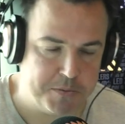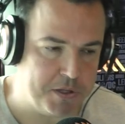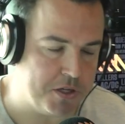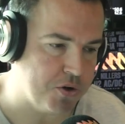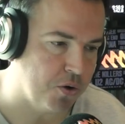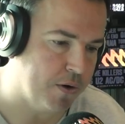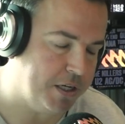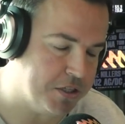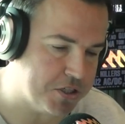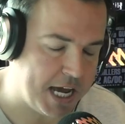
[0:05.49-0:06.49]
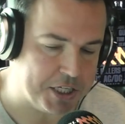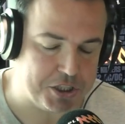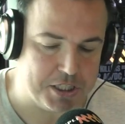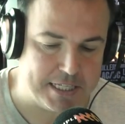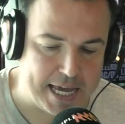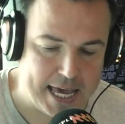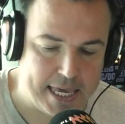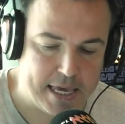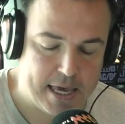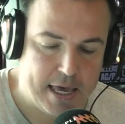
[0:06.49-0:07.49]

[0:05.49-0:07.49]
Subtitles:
but there's already discussion today